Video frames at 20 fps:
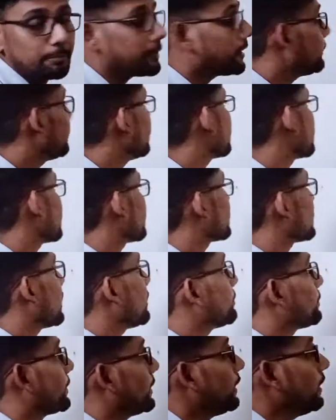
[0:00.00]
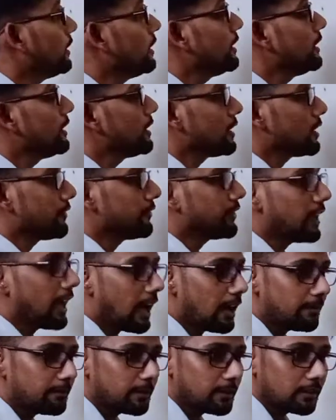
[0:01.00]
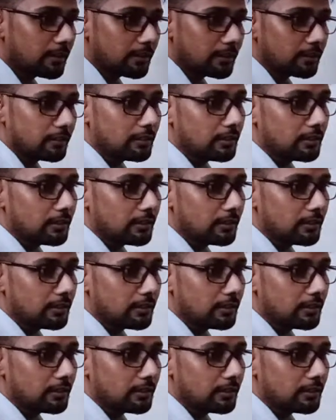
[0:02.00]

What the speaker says: previous example, we have a